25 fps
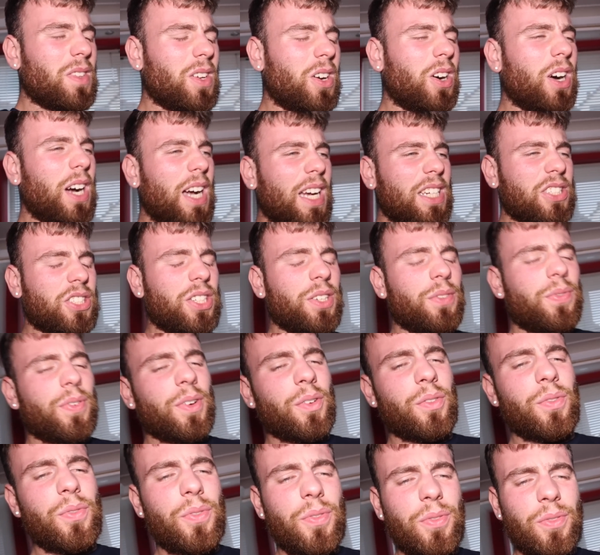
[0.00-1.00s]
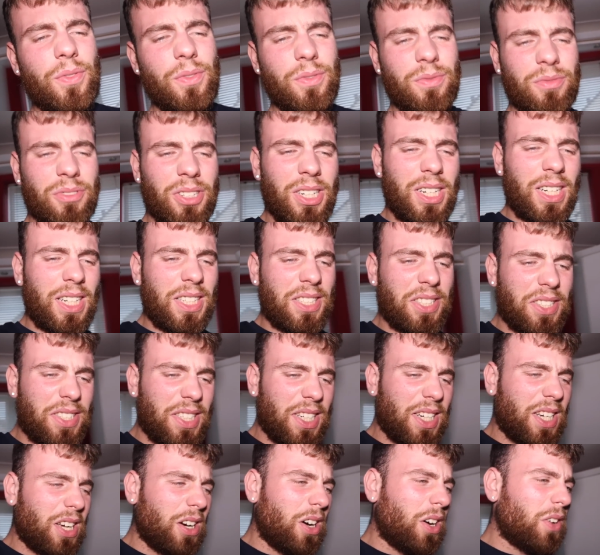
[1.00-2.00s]
I actually feel really
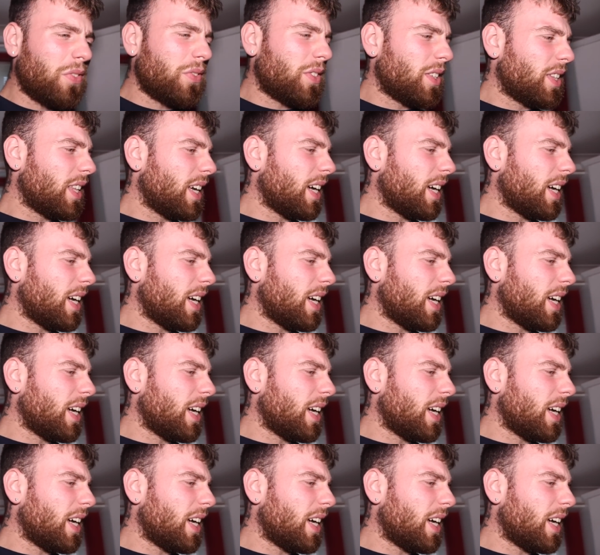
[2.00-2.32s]
sick after